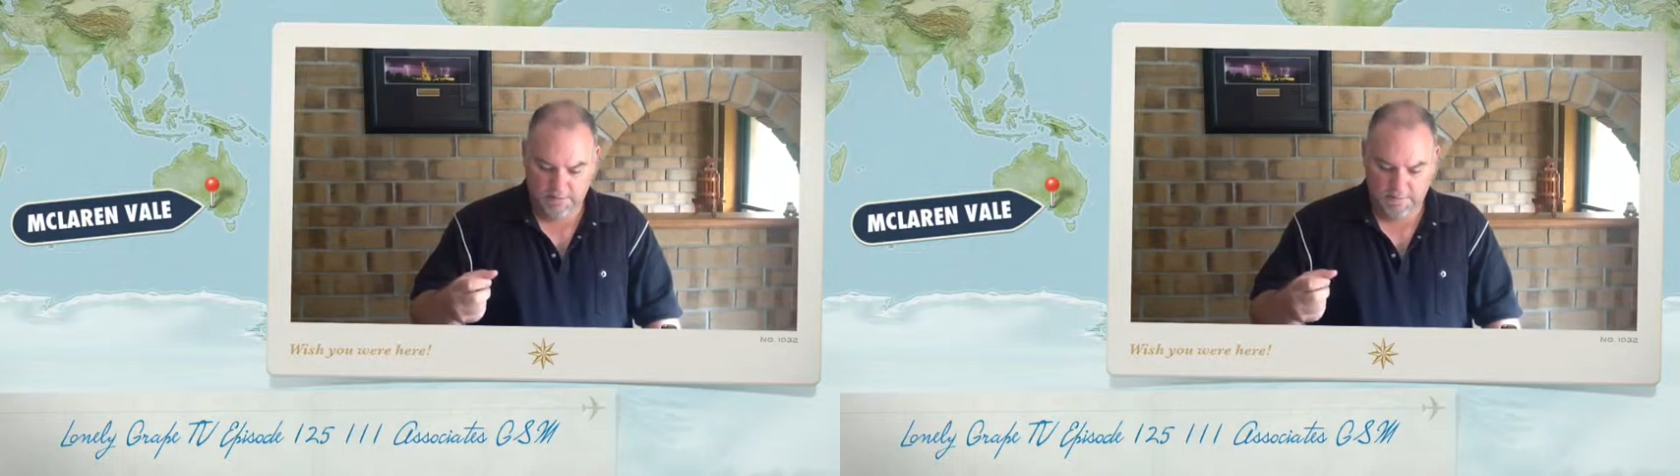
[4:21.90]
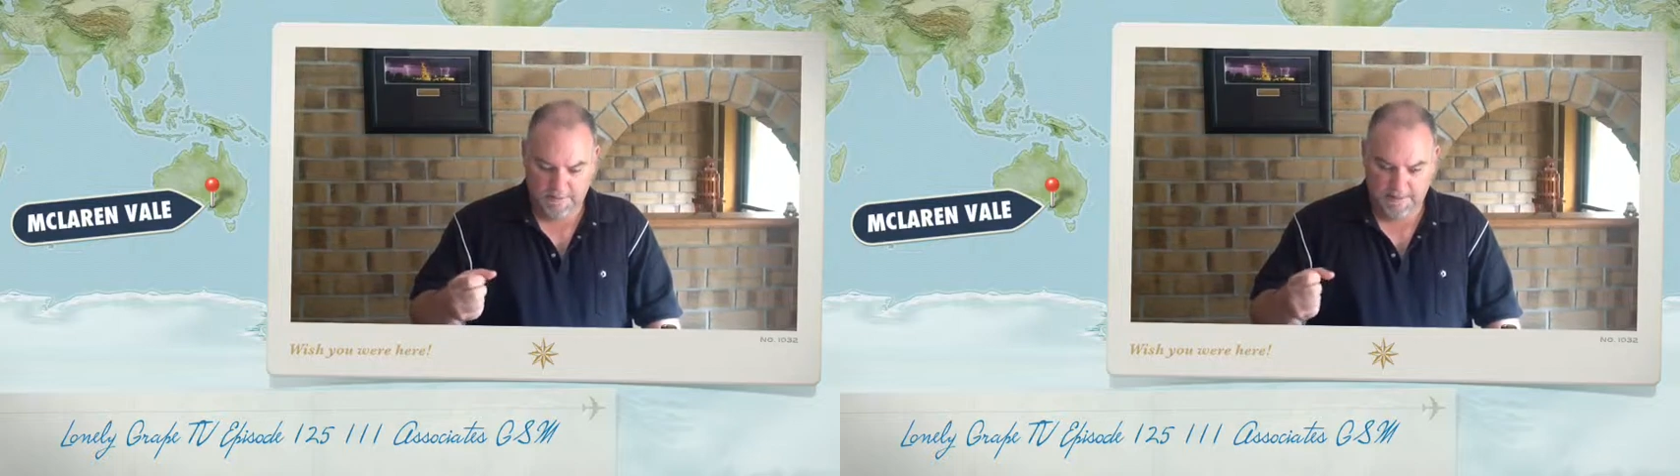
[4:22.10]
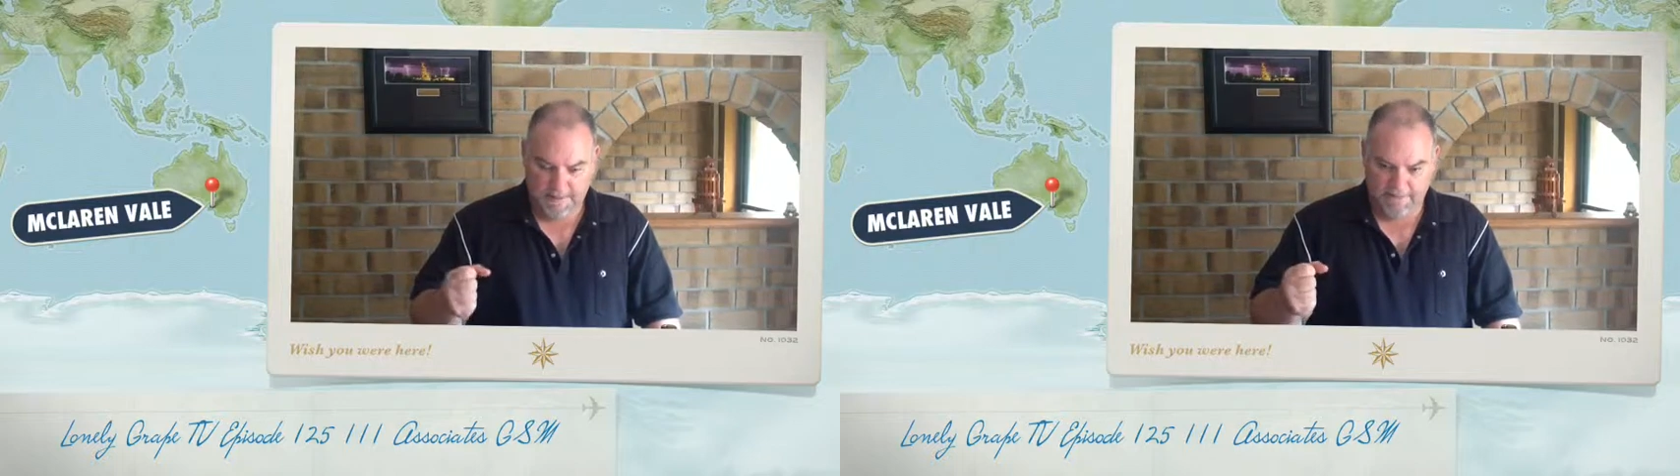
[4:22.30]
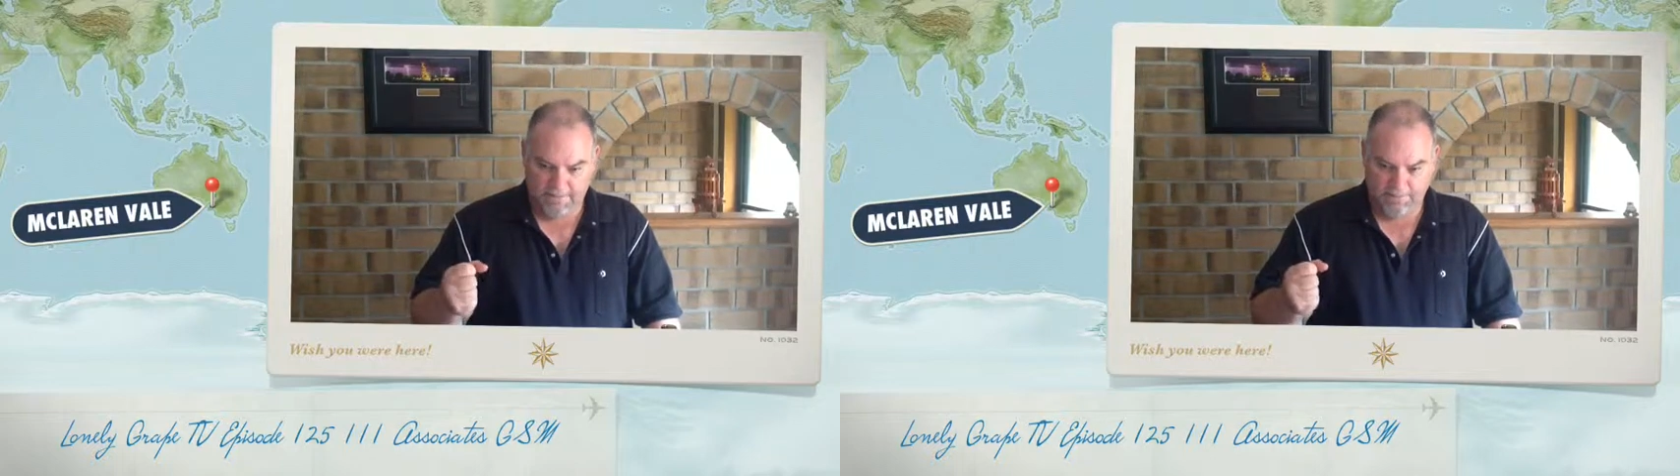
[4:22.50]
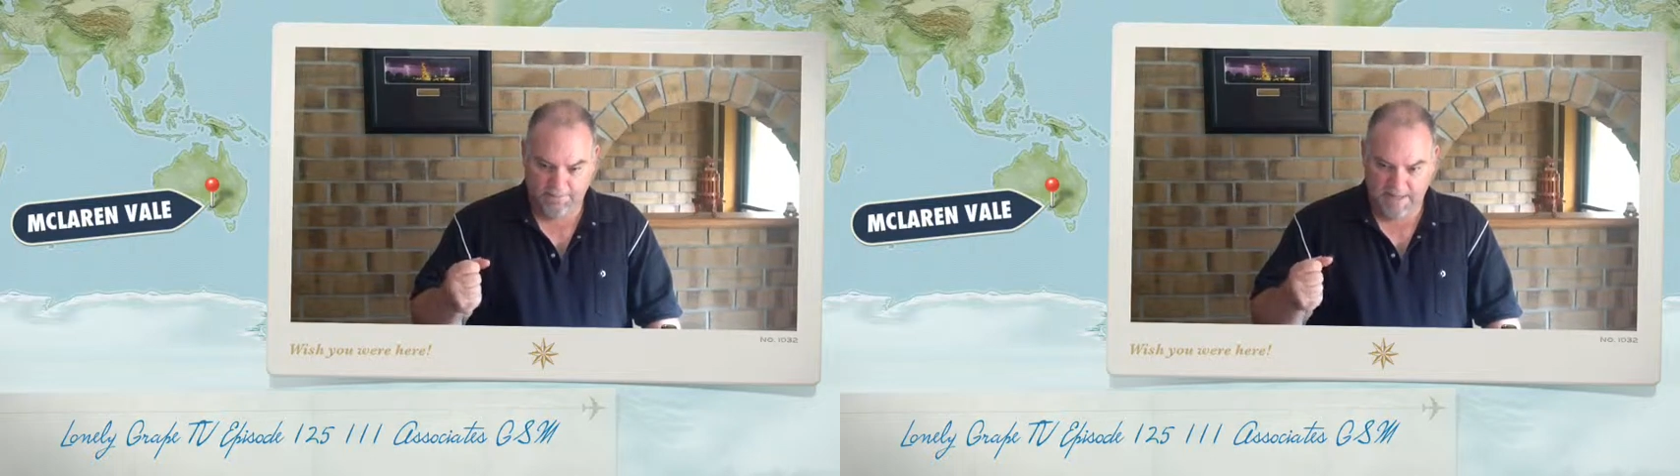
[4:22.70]

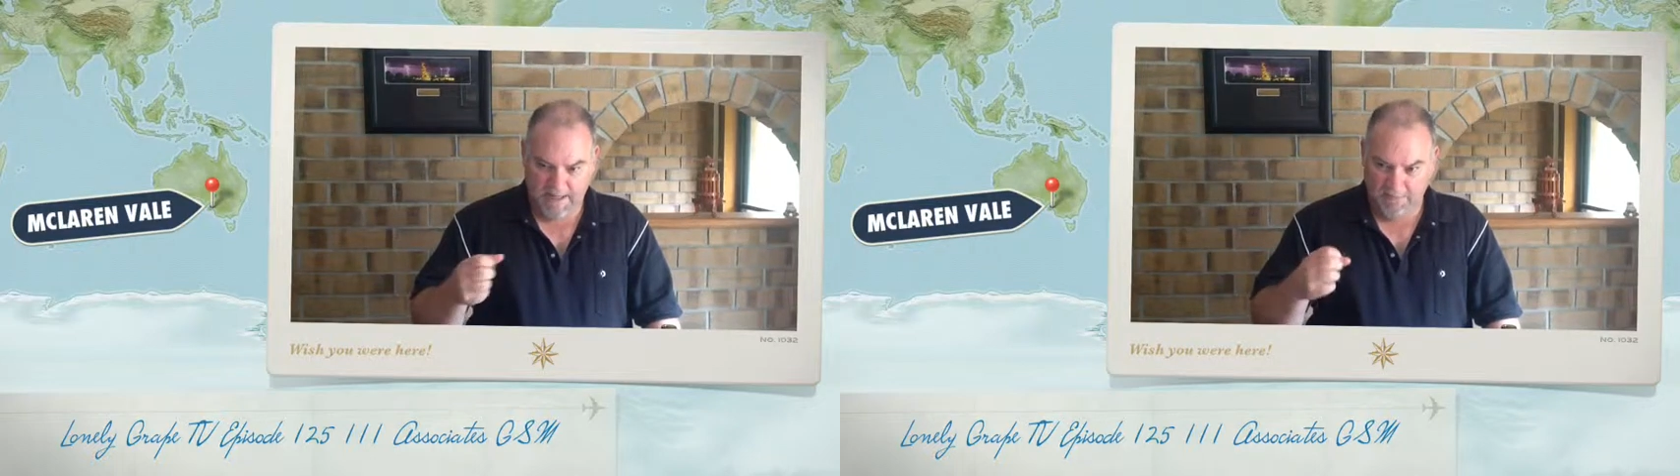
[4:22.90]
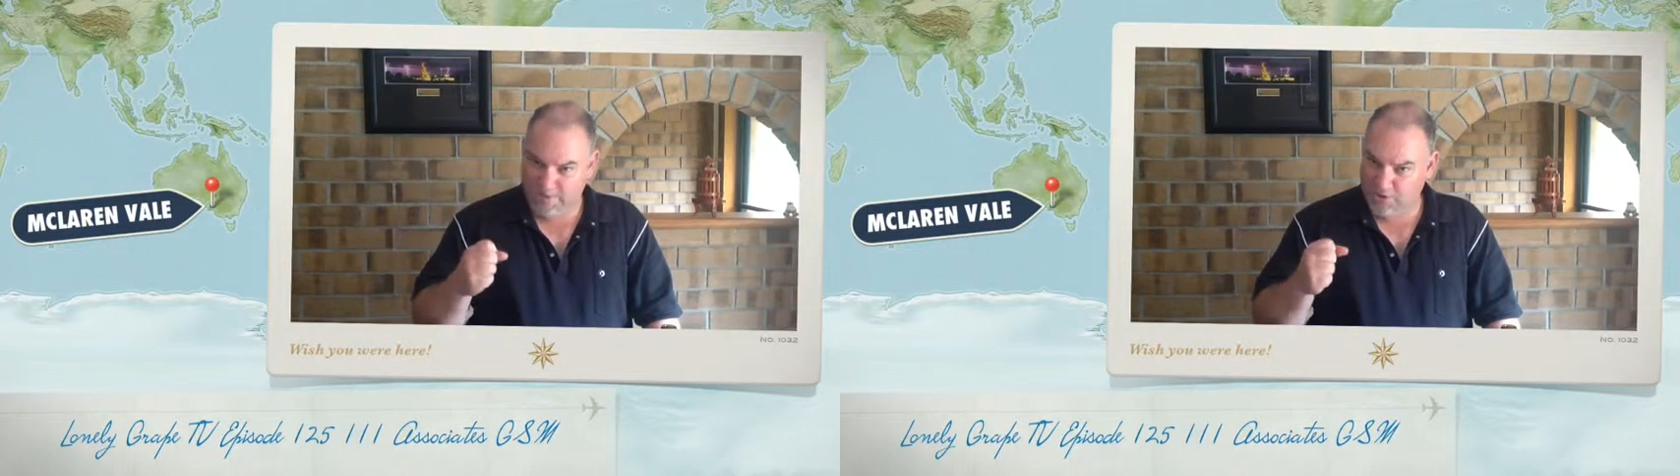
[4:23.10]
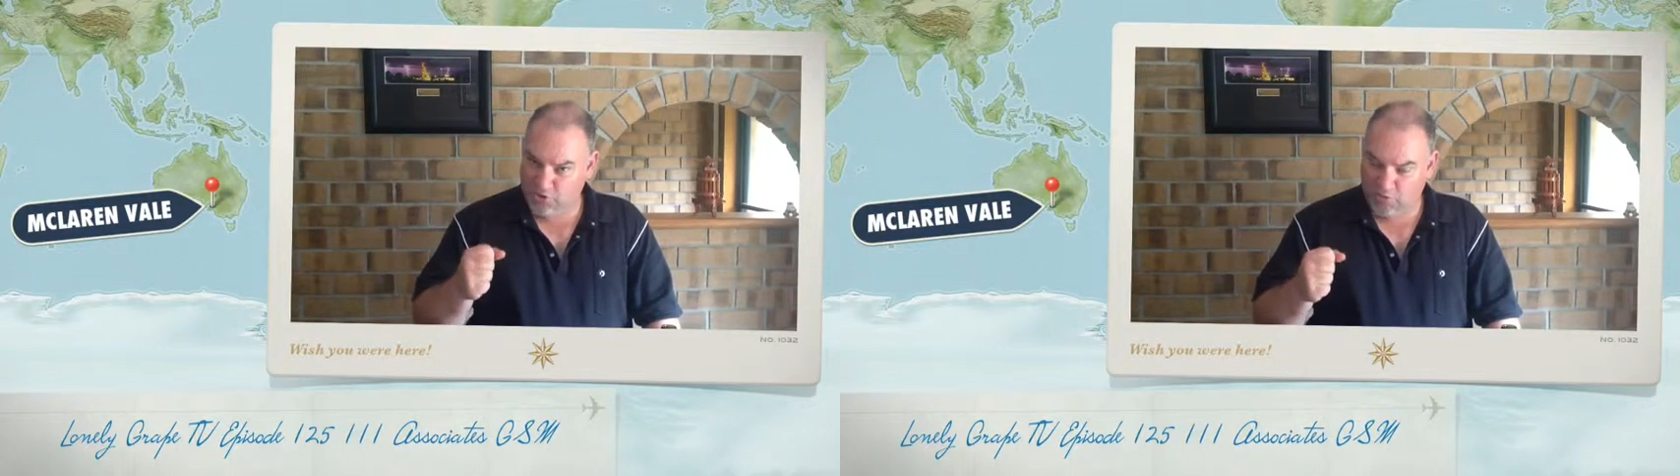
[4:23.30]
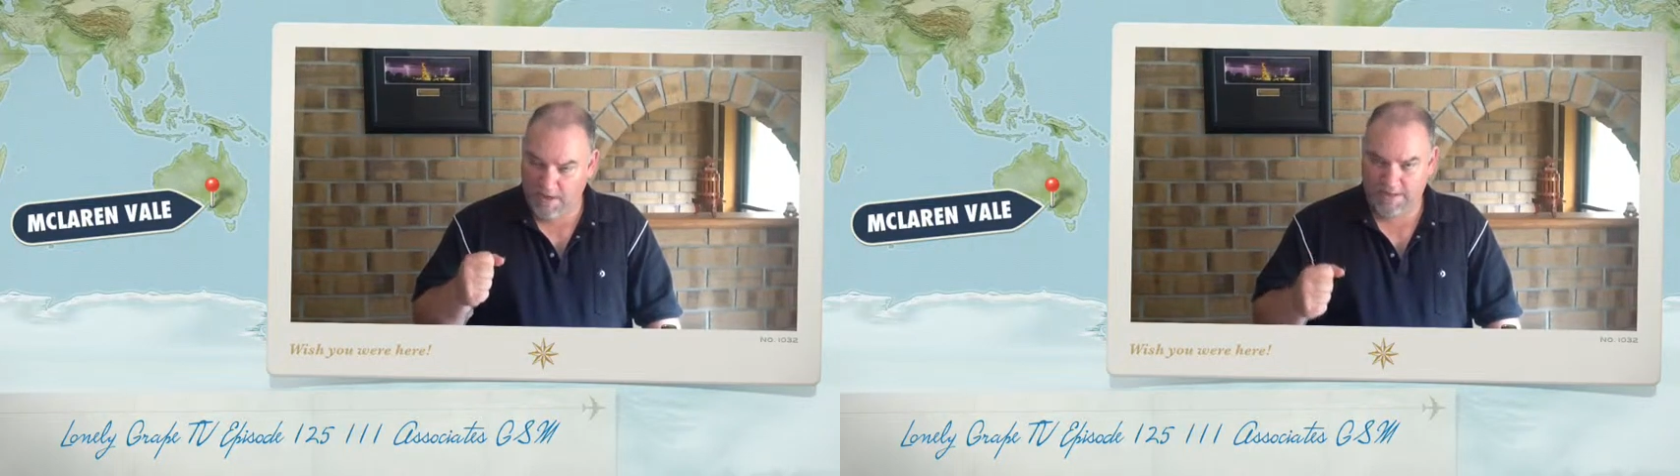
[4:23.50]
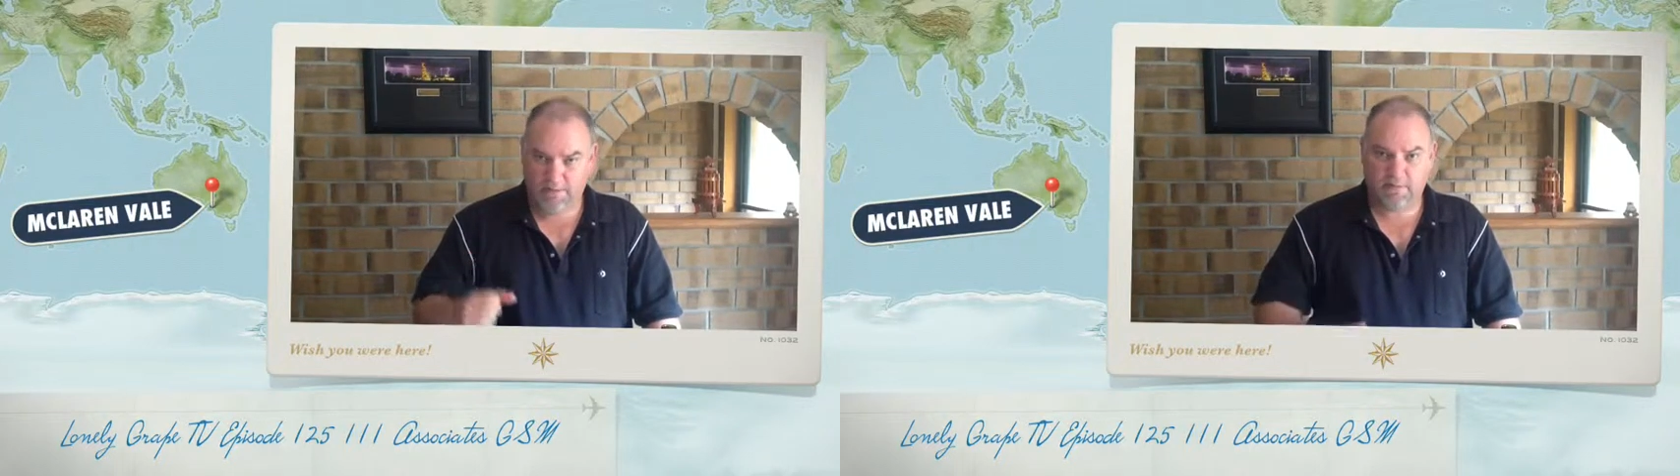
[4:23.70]
and a bit of
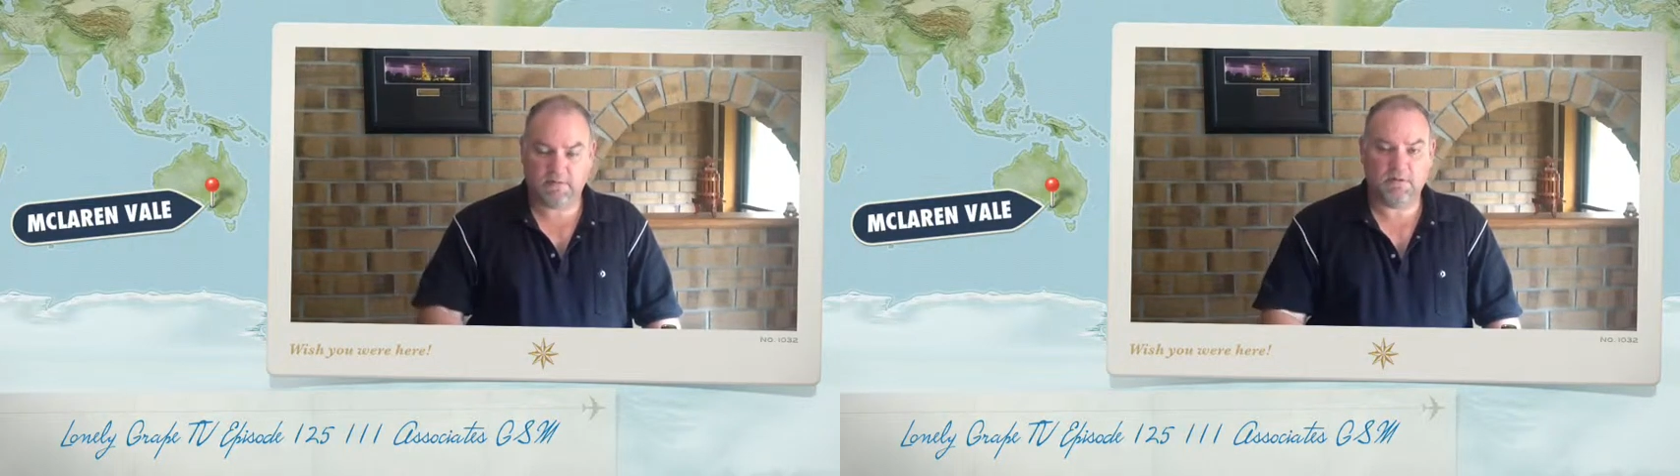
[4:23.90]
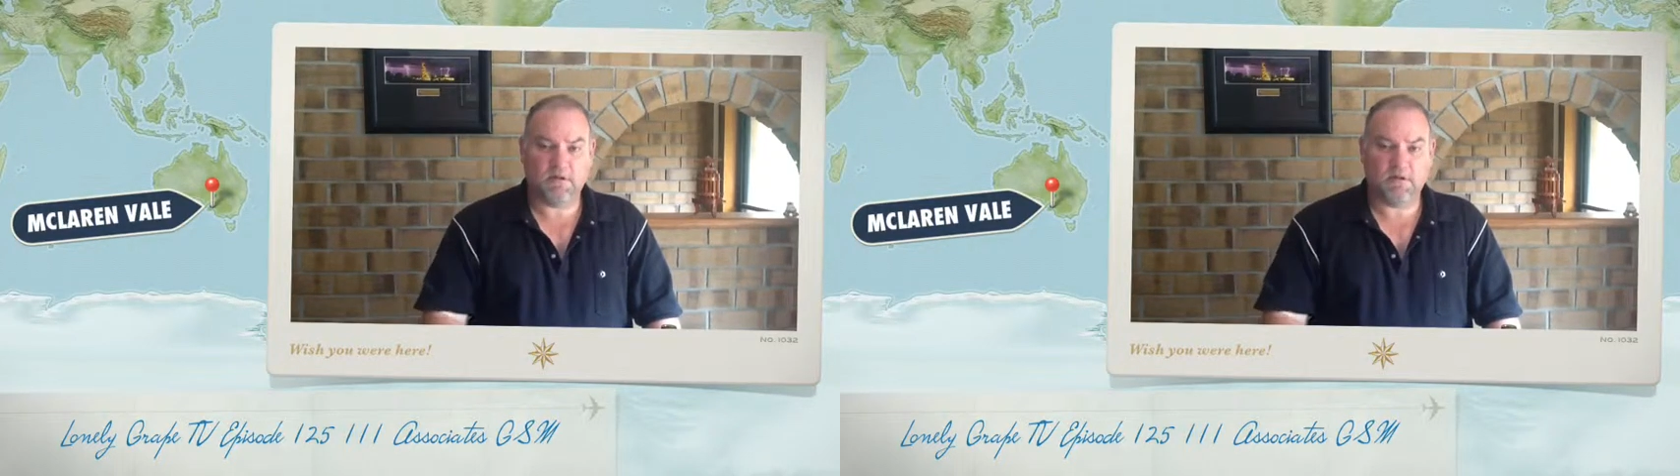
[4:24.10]
strength